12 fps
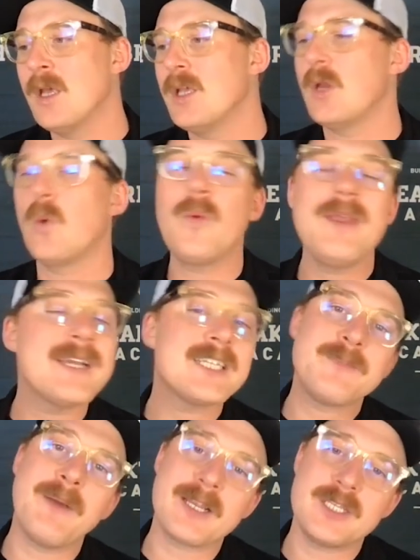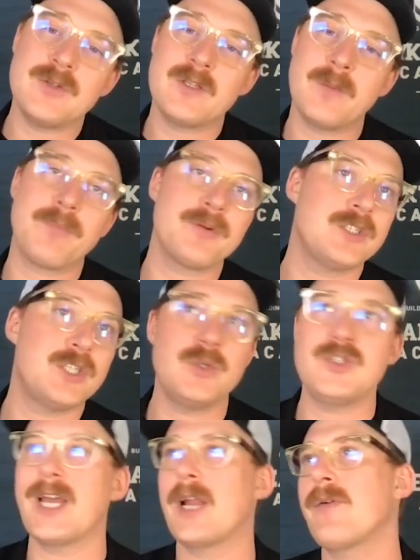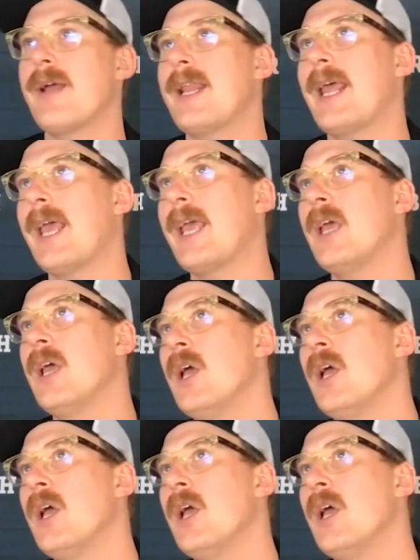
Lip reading: we expect you to generate a